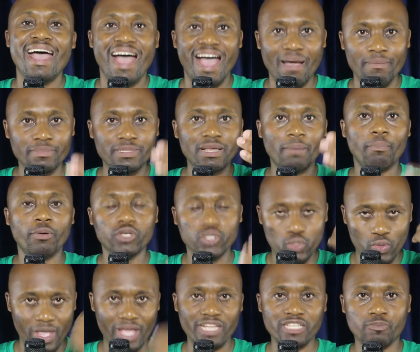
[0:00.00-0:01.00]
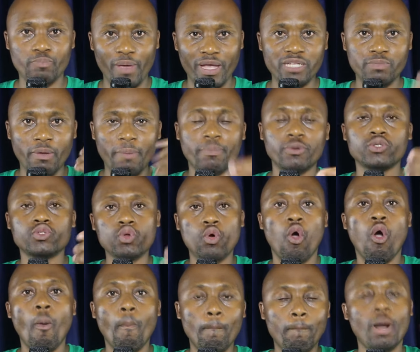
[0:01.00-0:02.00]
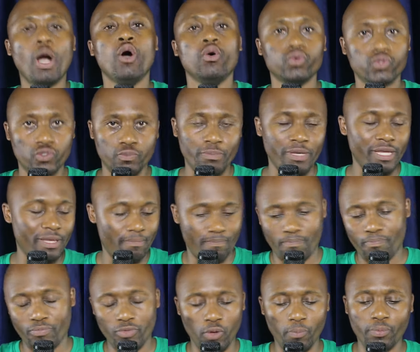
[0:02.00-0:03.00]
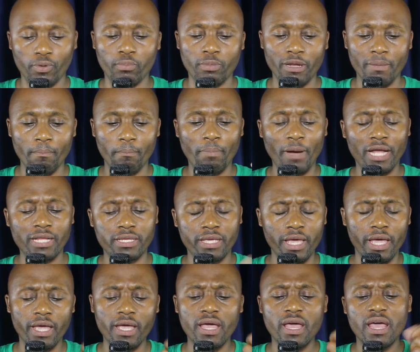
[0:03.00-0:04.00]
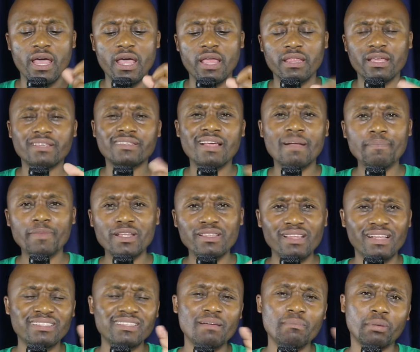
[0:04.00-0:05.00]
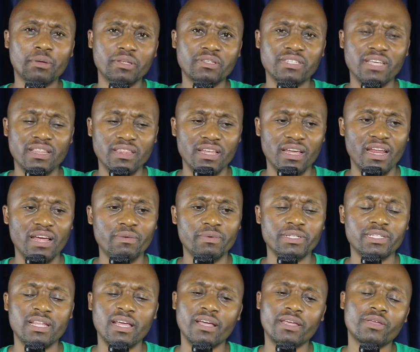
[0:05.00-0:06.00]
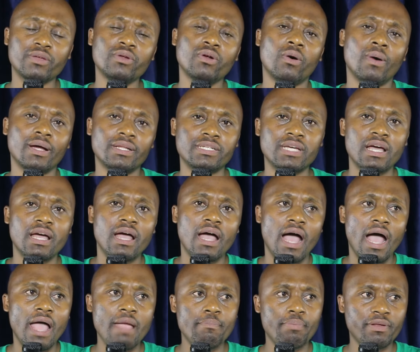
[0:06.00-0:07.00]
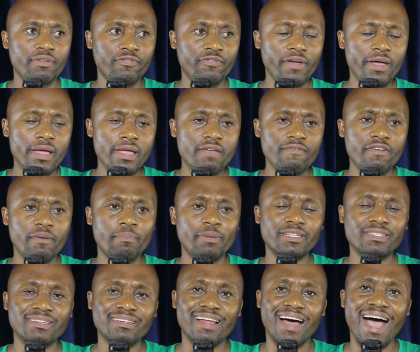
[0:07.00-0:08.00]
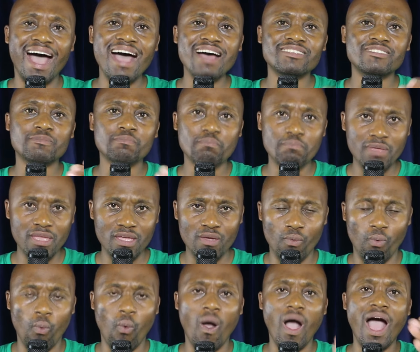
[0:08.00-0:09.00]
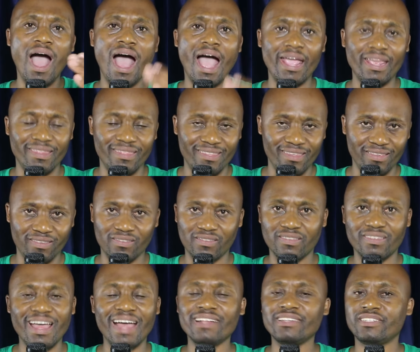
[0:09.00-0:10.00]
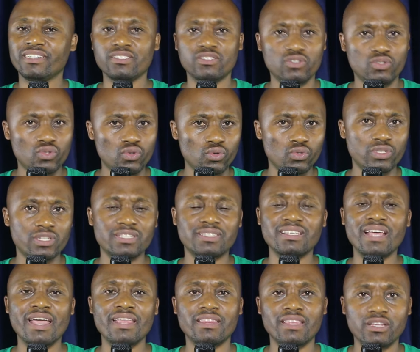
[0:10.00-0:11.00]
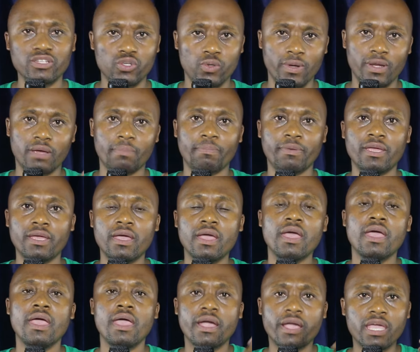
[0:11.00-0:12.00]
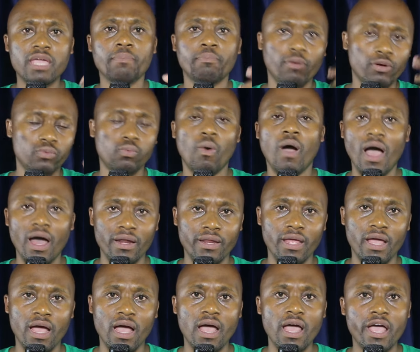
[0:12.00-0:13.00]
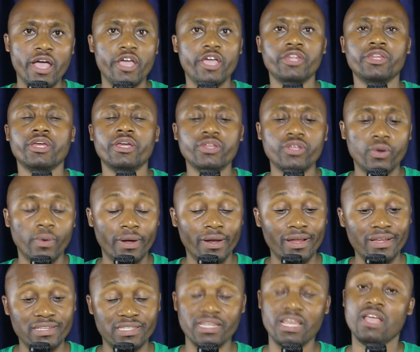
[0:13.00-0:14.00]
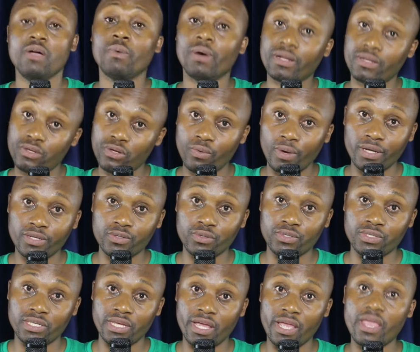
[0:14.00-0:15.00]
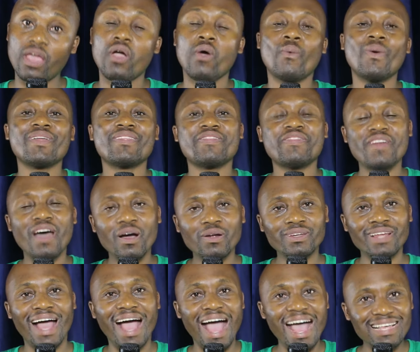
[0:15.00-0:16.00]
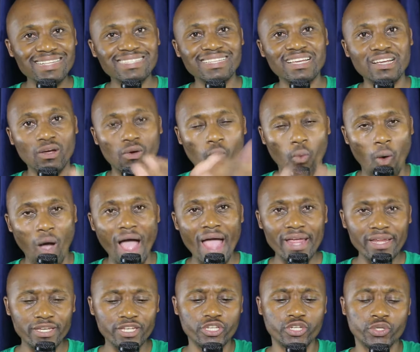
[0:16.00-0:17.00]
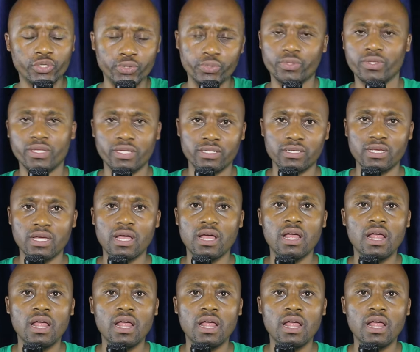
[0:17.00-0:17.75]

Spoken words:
I'm supposed to expect people to oppose me. No problem. But okay, there's something that somebody said that I was like, you know what? I prefer if a person asks me why this than just to decide that you want to be a keyboard warrior and then you want to say what you want to say without asking why did you do this.